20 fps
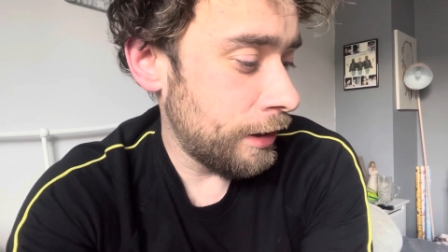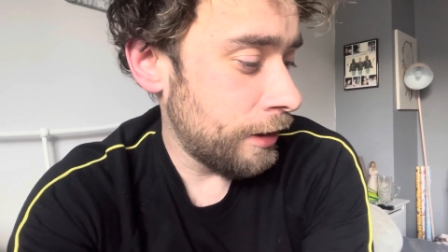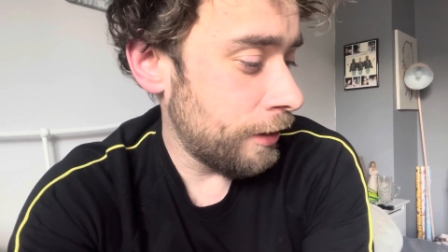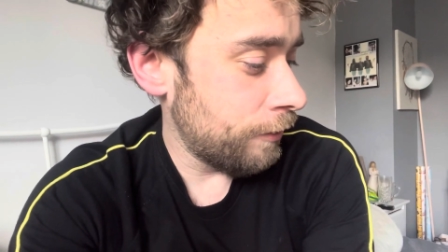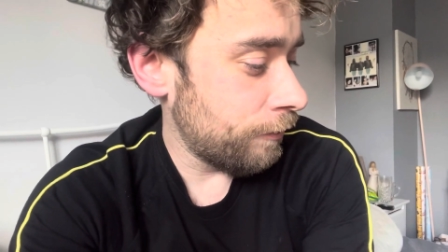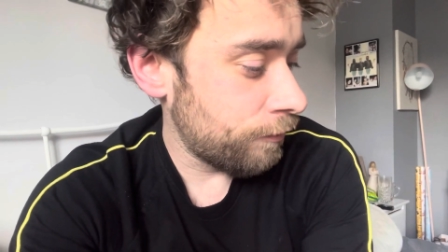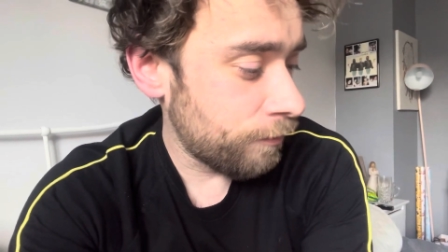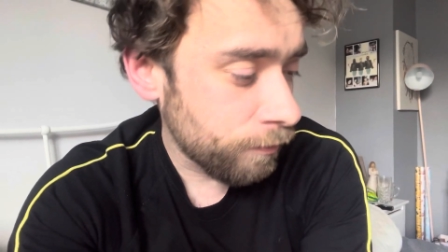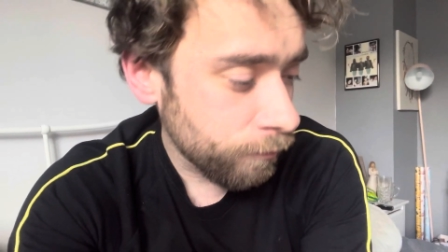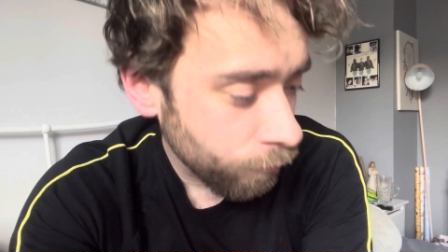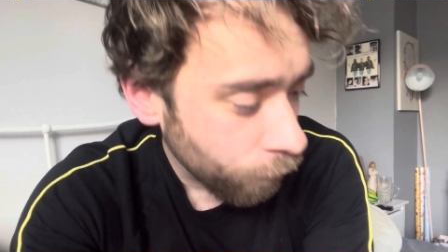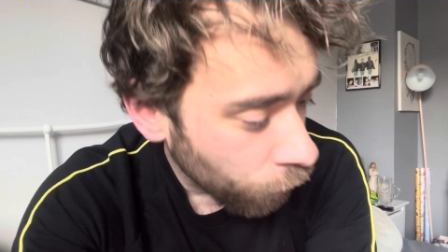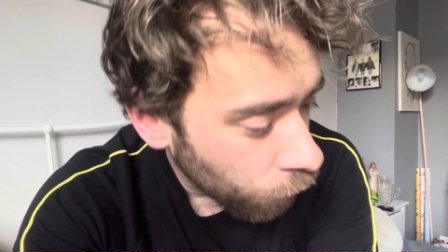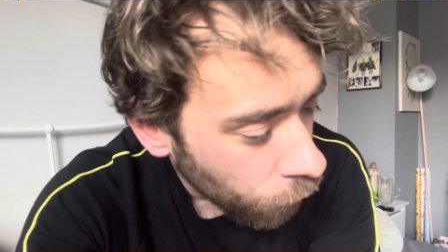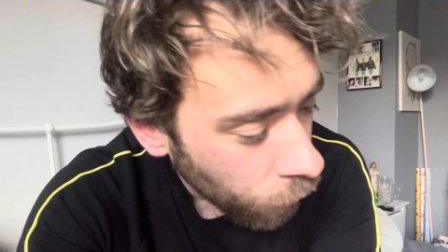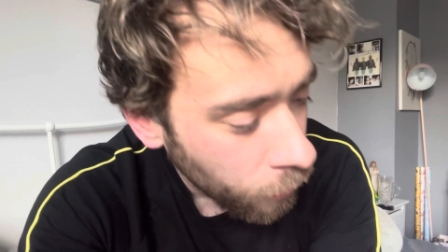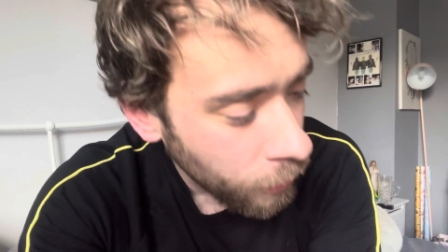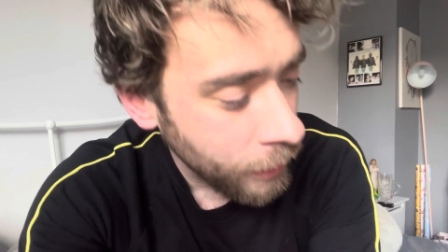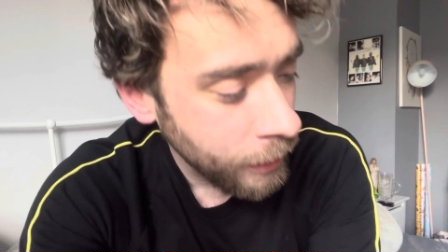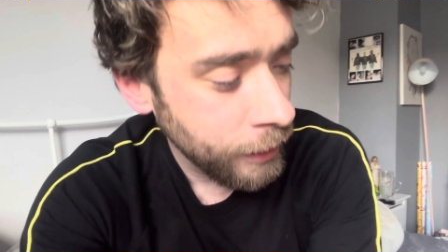It's
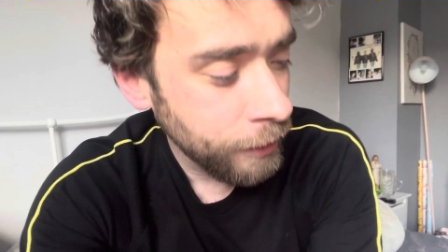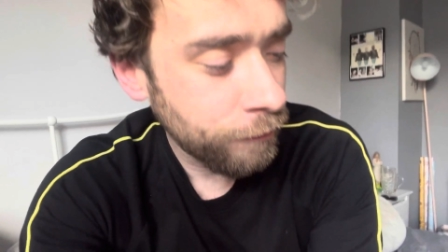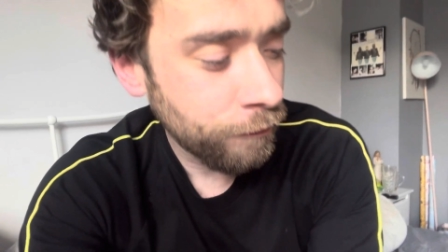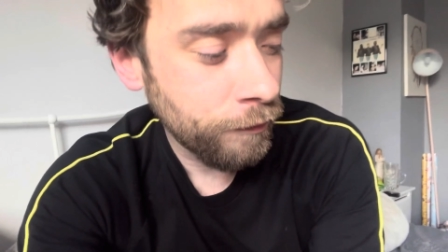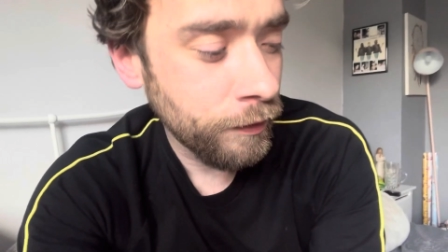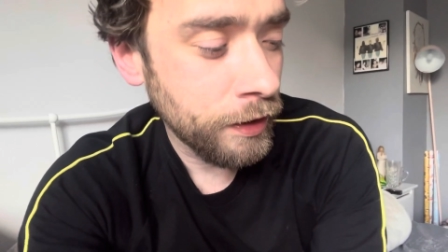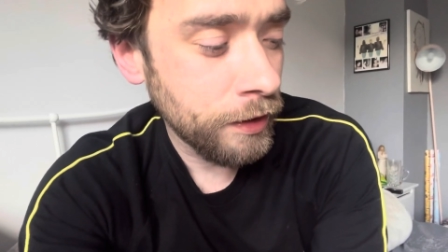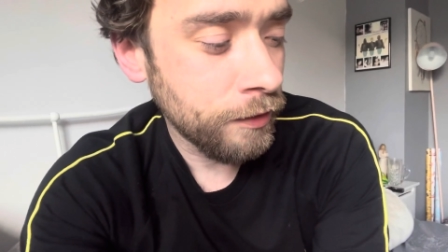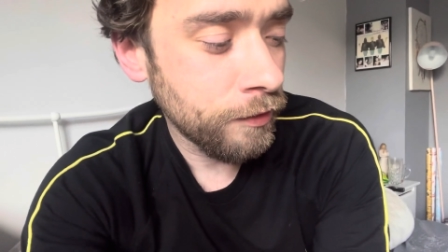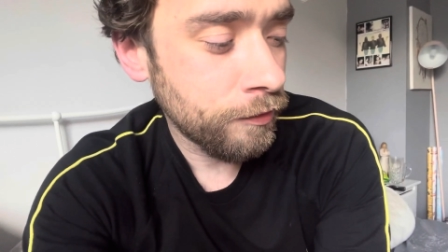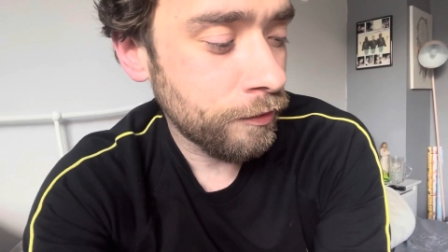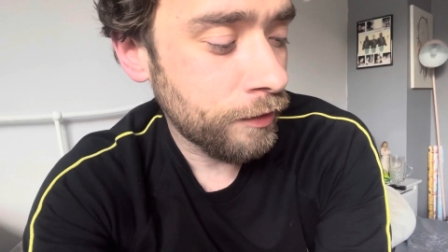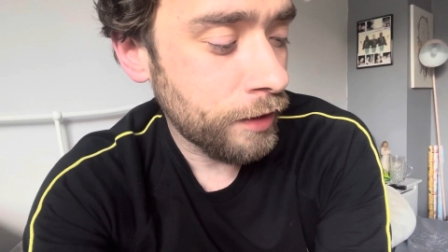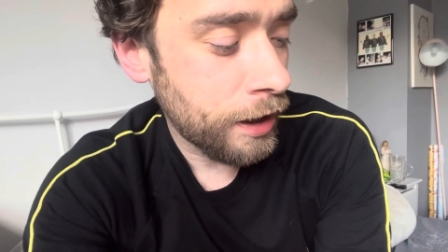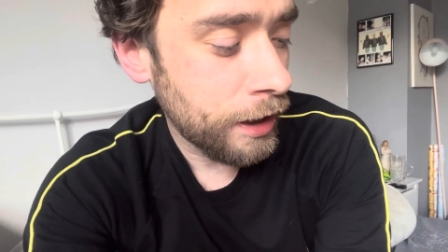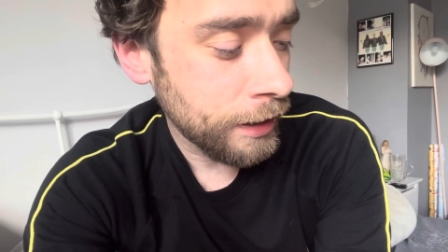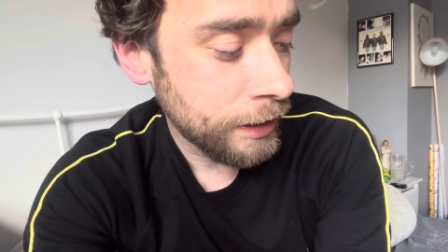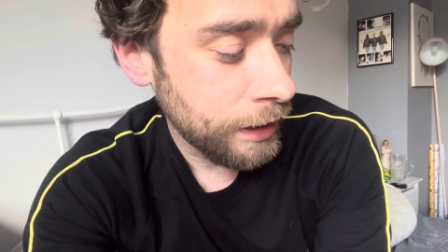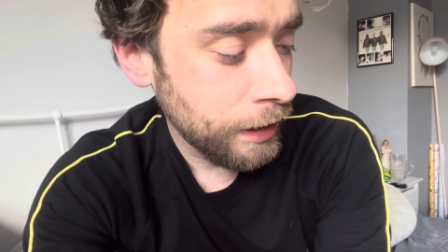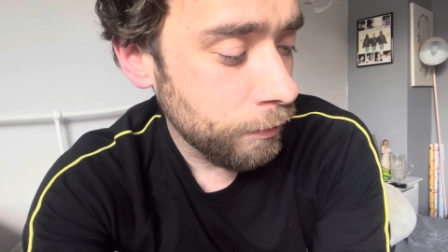one of these things that
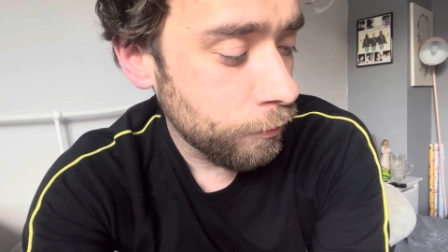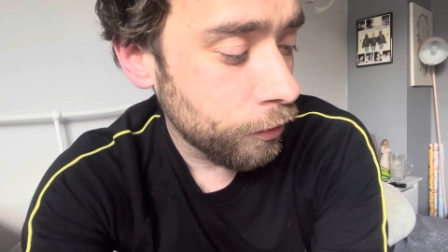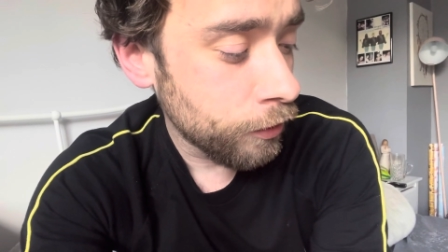I keep